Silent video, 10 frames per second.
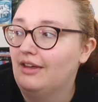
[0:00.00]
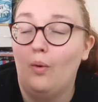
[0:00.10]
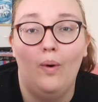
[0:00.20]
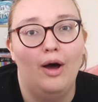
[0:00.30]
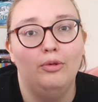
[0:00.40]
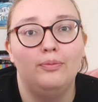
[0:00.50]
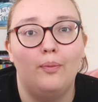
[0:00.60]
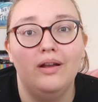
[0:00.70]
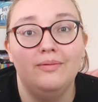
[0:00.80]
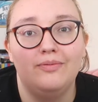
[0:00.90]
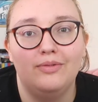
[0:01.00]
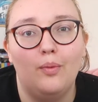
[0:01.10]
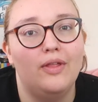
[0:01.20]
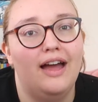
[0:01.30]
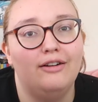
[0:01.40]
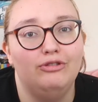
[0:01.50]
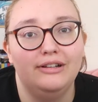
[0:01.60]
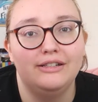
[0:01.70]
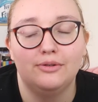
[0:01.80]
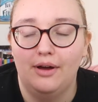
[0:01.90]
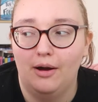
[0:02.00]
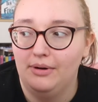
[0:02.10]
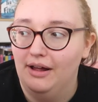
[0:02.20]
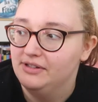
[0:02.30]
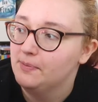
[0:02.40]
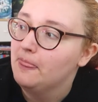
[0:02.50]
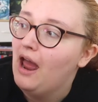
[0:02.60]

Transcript: wow, the one that I really don't know how to pronounce.